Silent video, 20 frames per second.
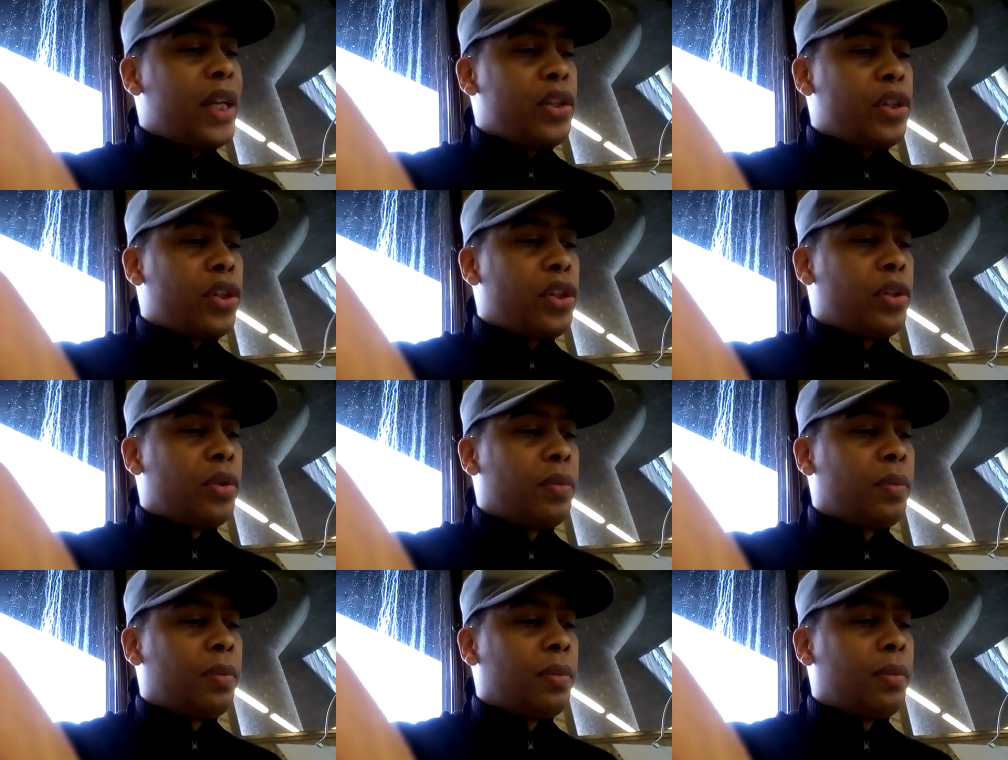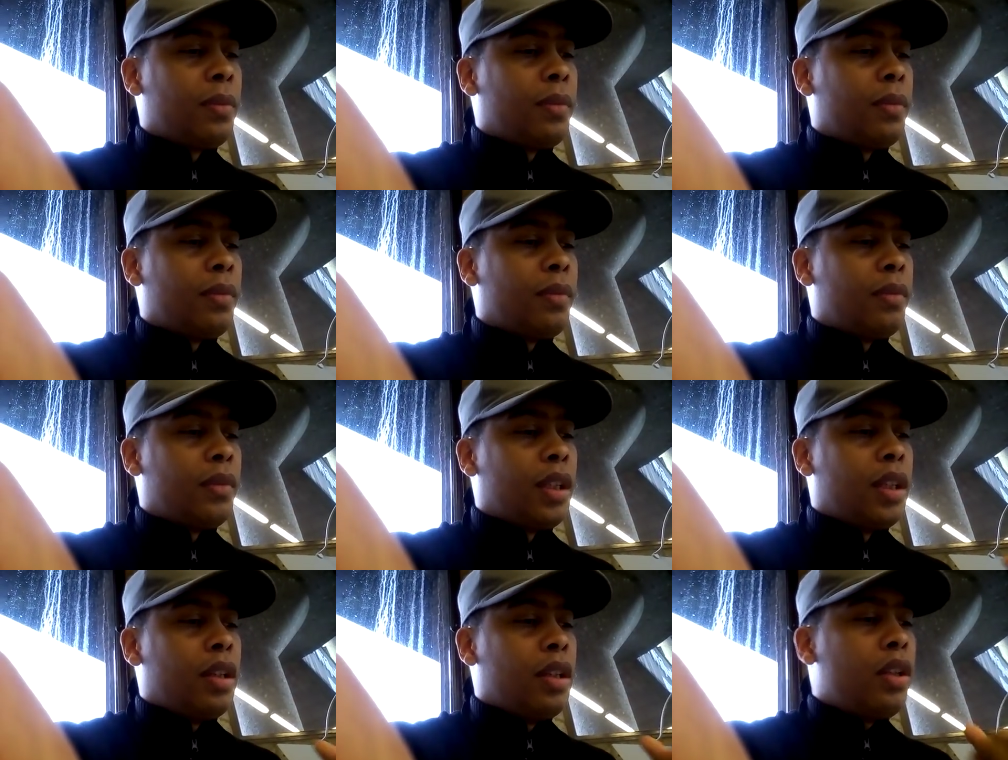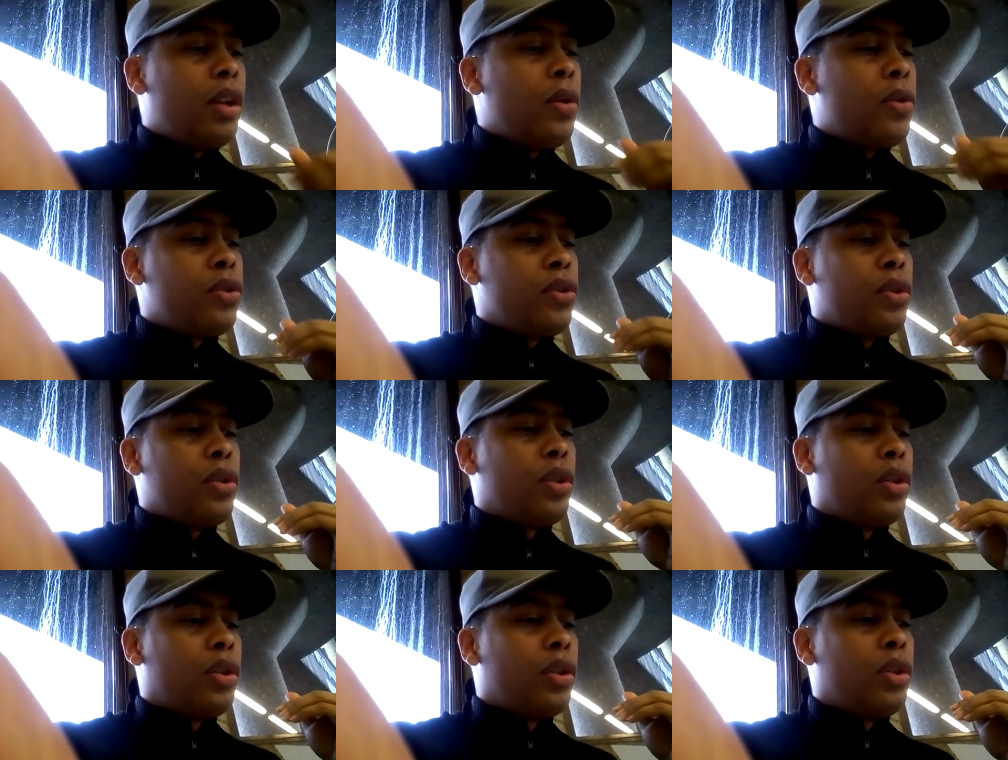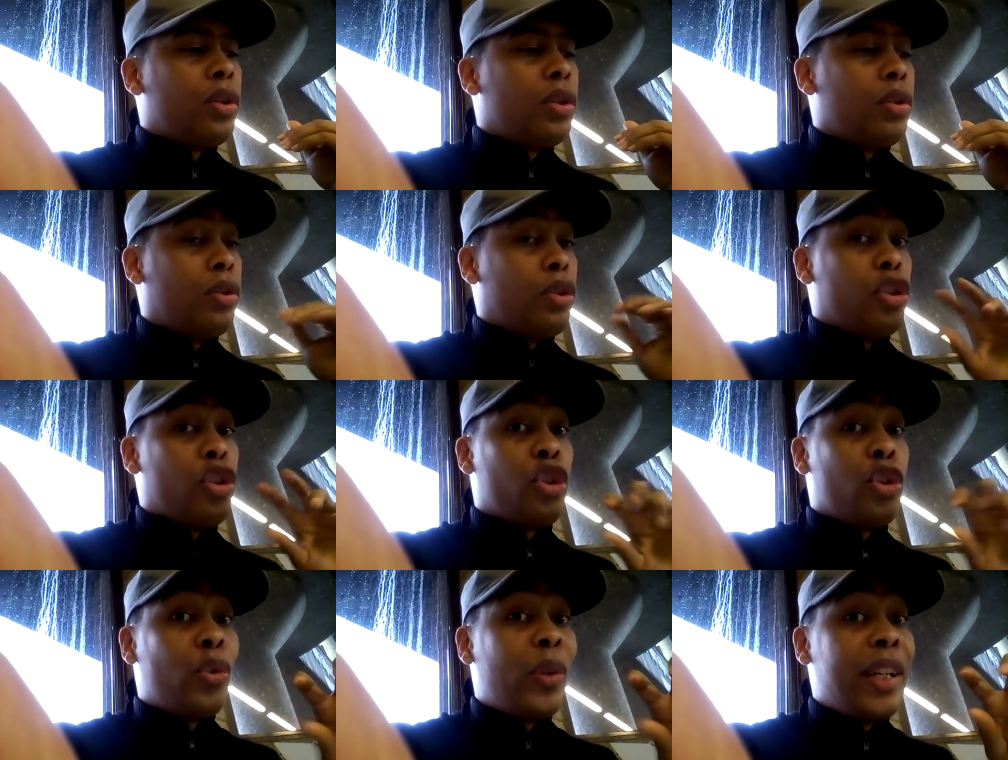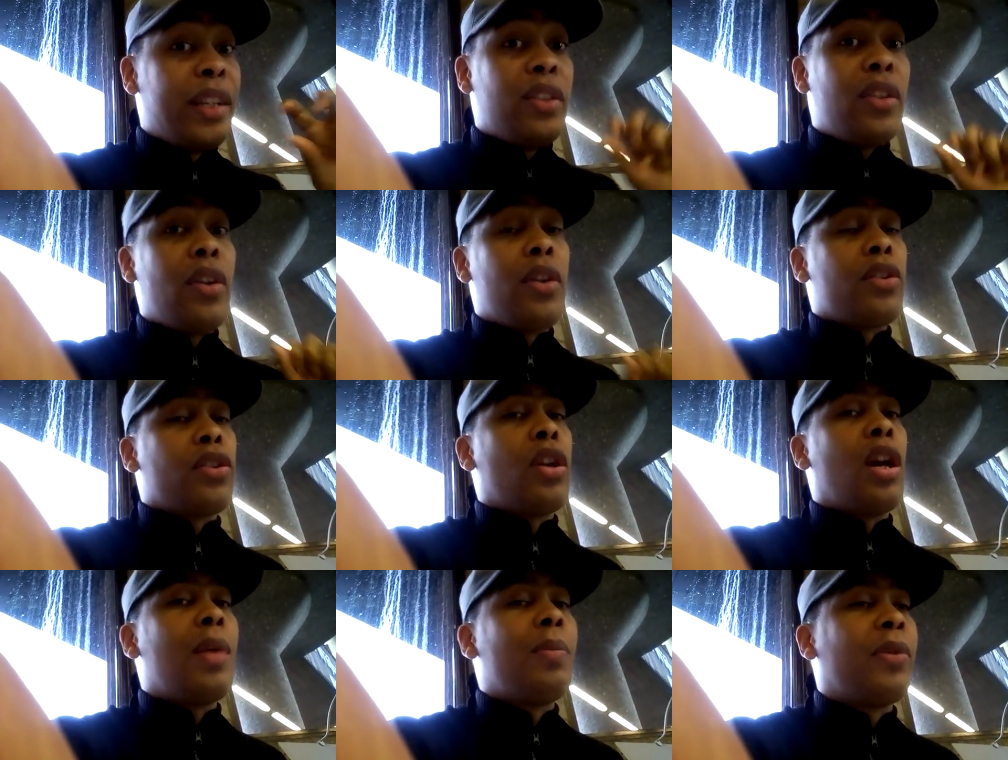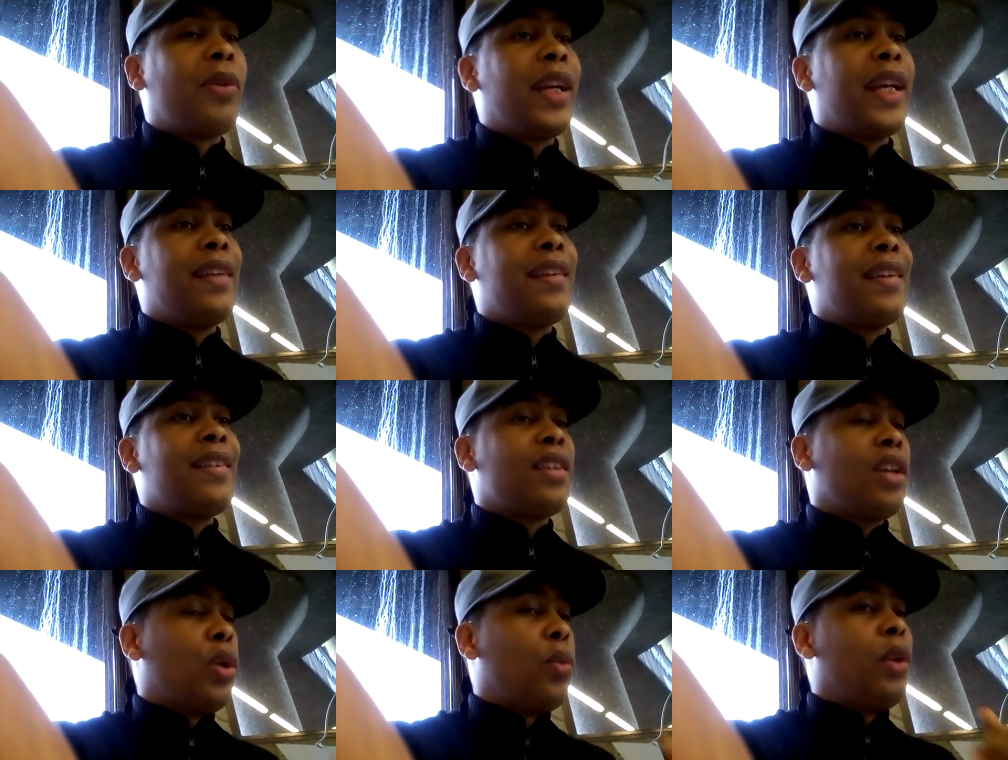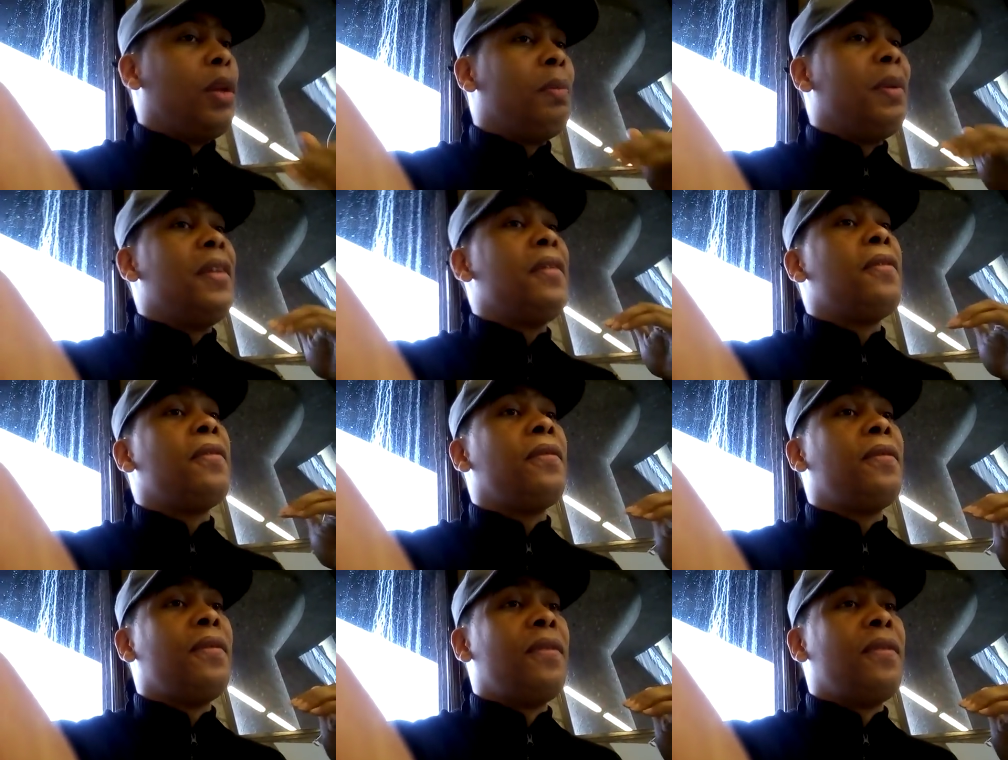which those street talks operated will be